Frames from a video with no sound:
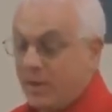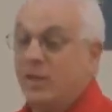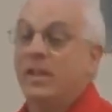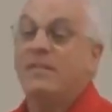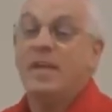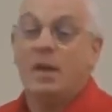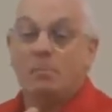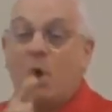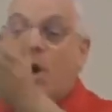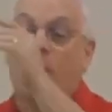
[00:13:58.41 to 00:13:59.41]
Living in
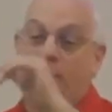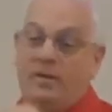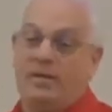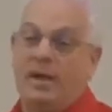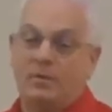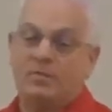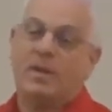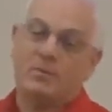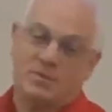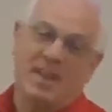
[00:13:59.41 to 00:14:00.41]
a barn. That was
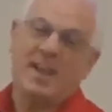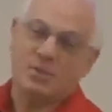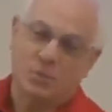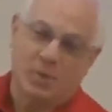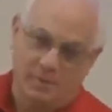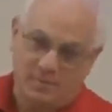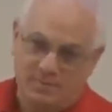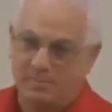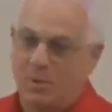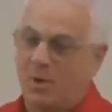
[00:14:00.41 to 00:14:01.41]
that was the next one,
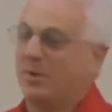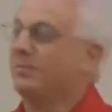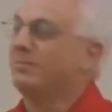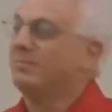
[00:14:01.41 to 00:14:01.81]
Bert.